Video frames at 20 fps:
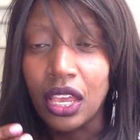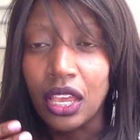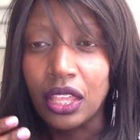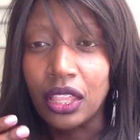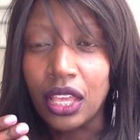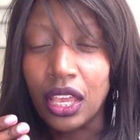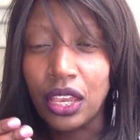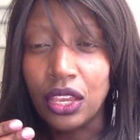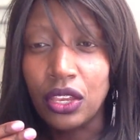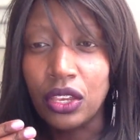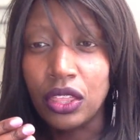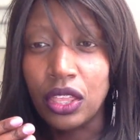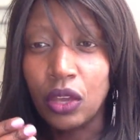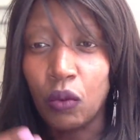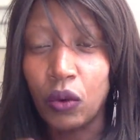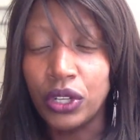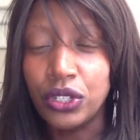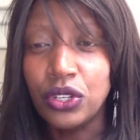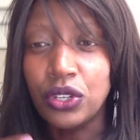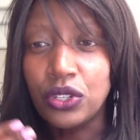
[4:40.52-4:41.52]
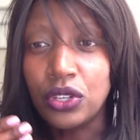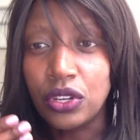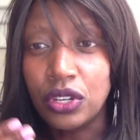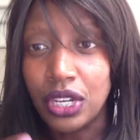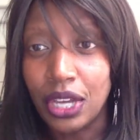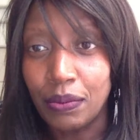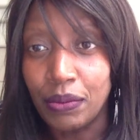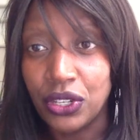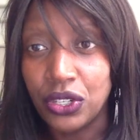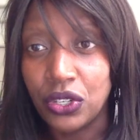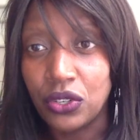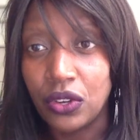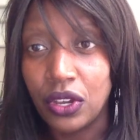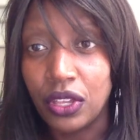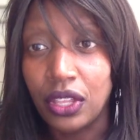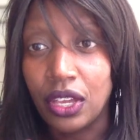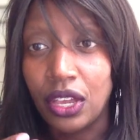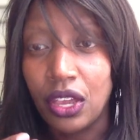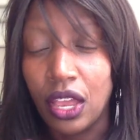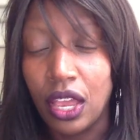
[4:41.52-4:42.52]
that they want you to
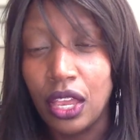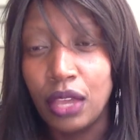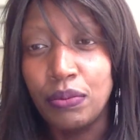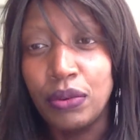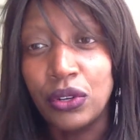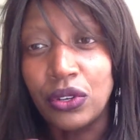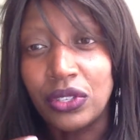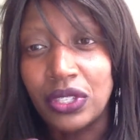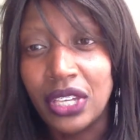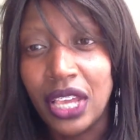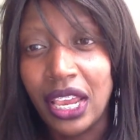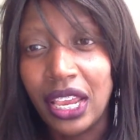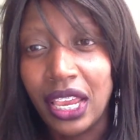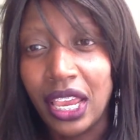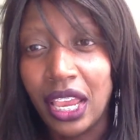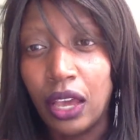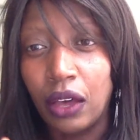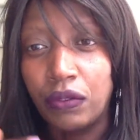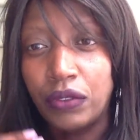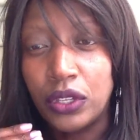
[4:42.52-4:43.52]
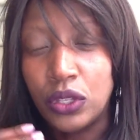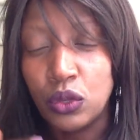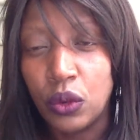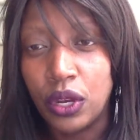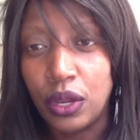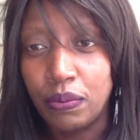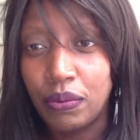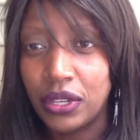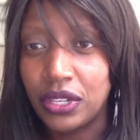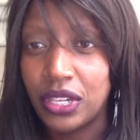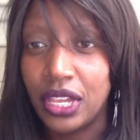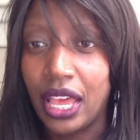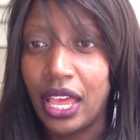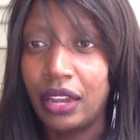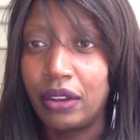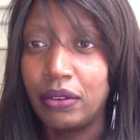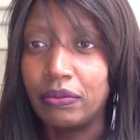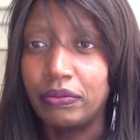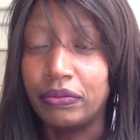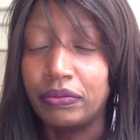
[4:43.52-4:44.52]
demonstrate that you're able to take care of the 20%.
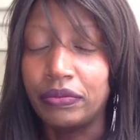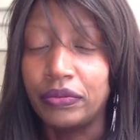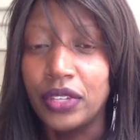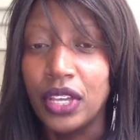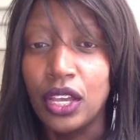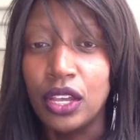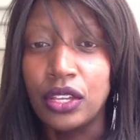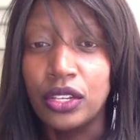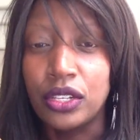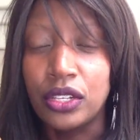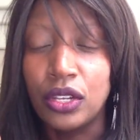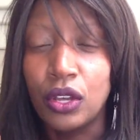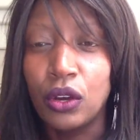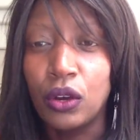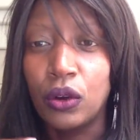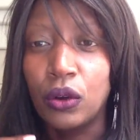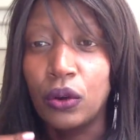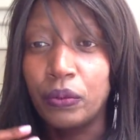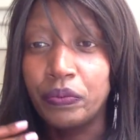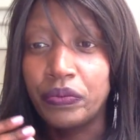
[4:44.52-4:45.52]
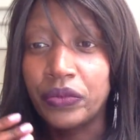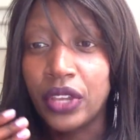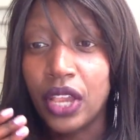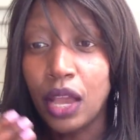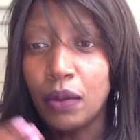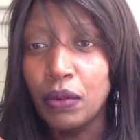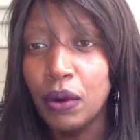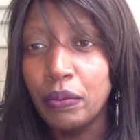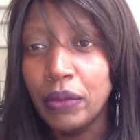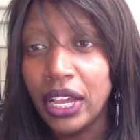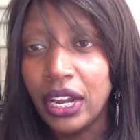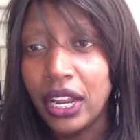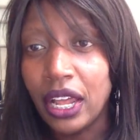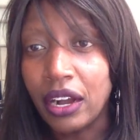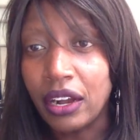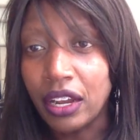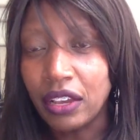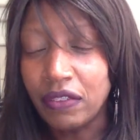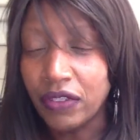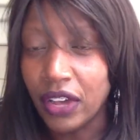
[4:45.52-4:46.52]
So kama
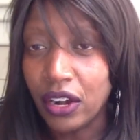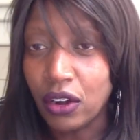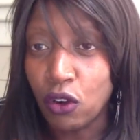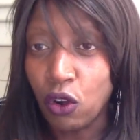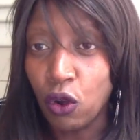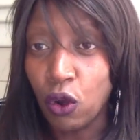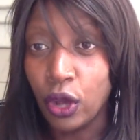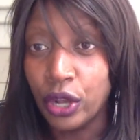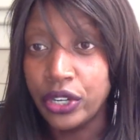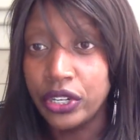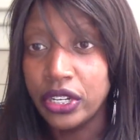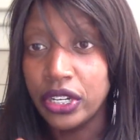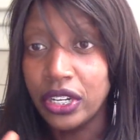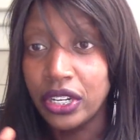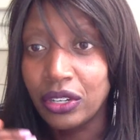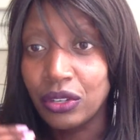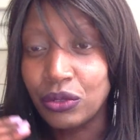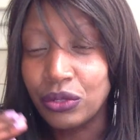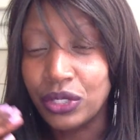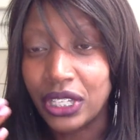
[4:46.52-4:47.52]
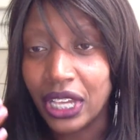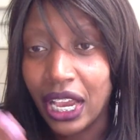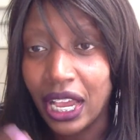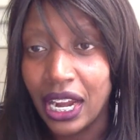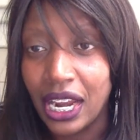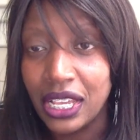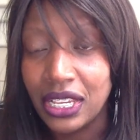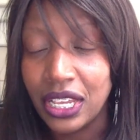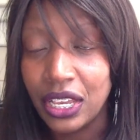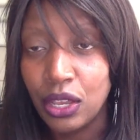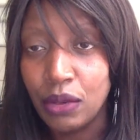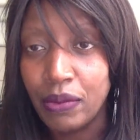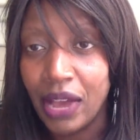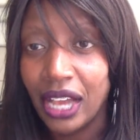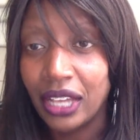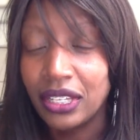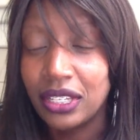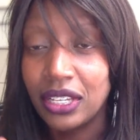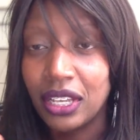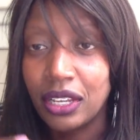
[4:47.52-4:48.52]
umeenda River Road kutengeneza hiyo
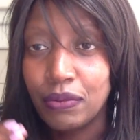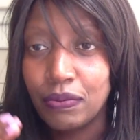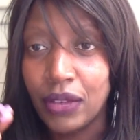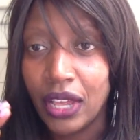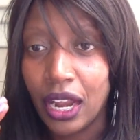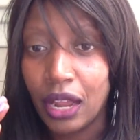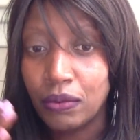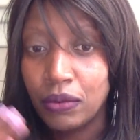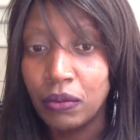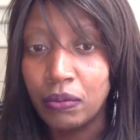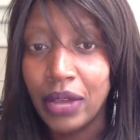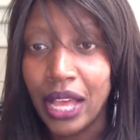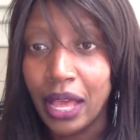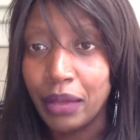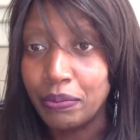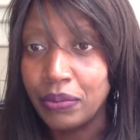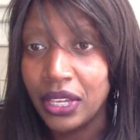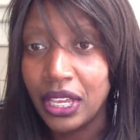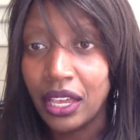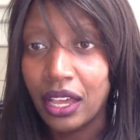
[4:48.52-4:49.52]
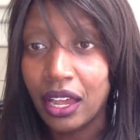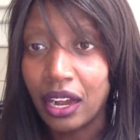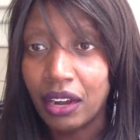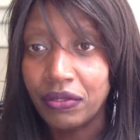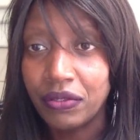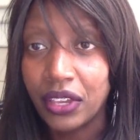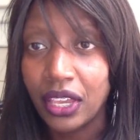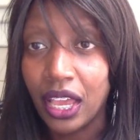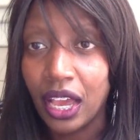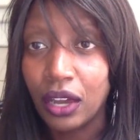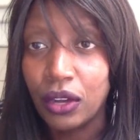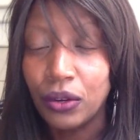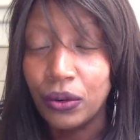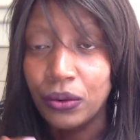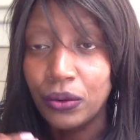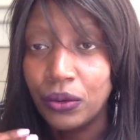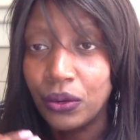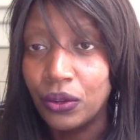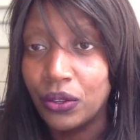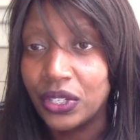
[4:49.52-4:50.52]
bank statement, ama umeambia rafiki yako
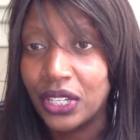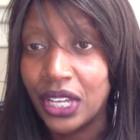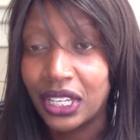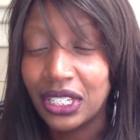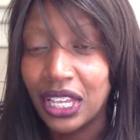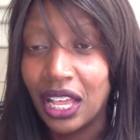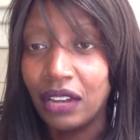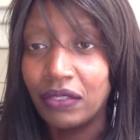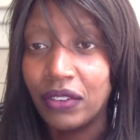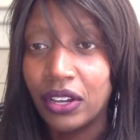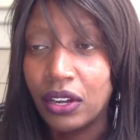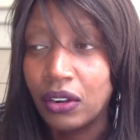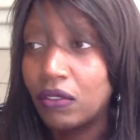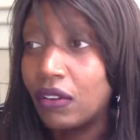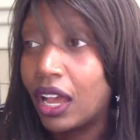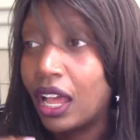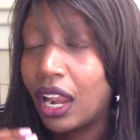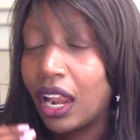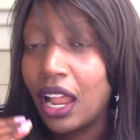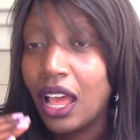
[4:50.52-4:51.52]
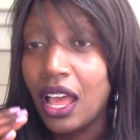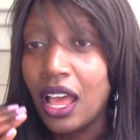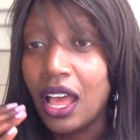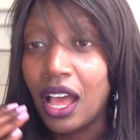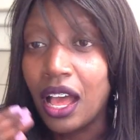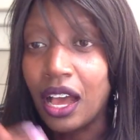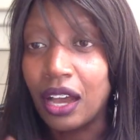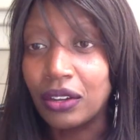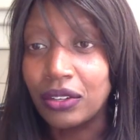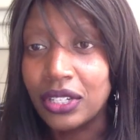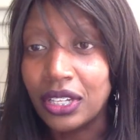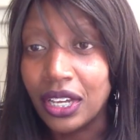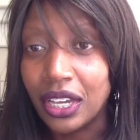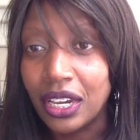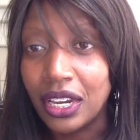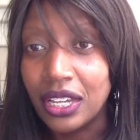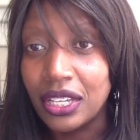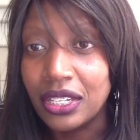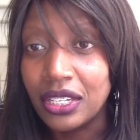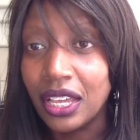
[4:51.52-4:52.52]
who knows Excel very well
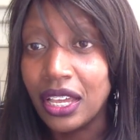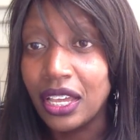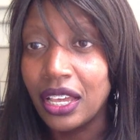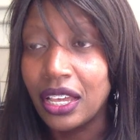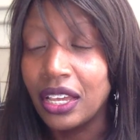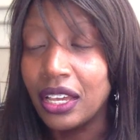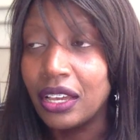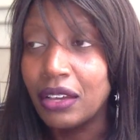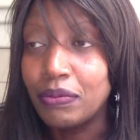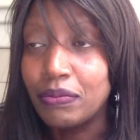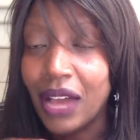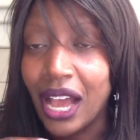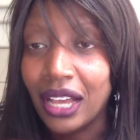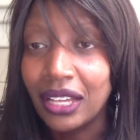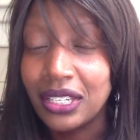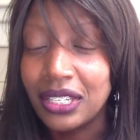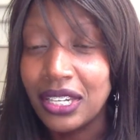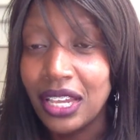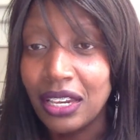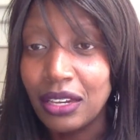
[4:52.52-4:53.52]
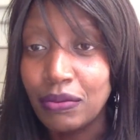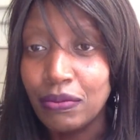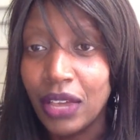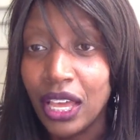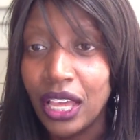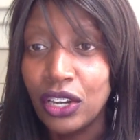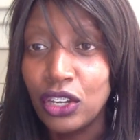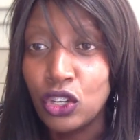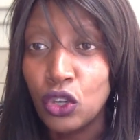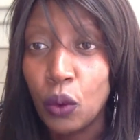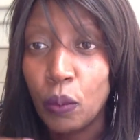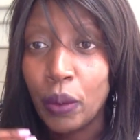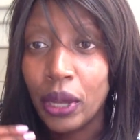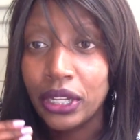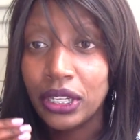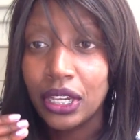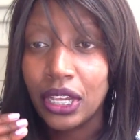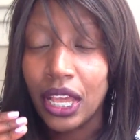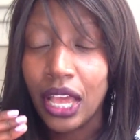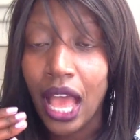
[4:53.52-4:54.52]
akutengeneze bank statement ndio
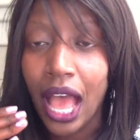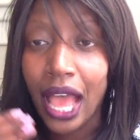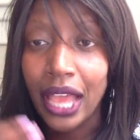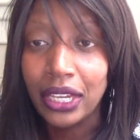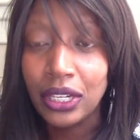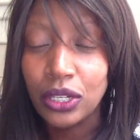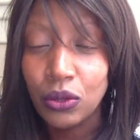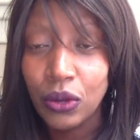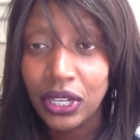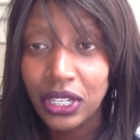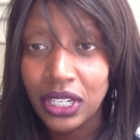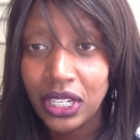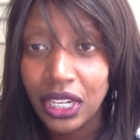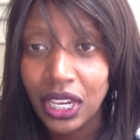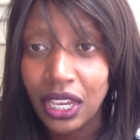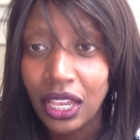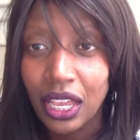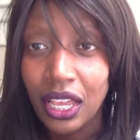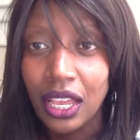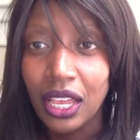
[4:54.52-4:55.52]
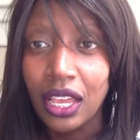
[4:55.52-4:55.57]
upate I-20,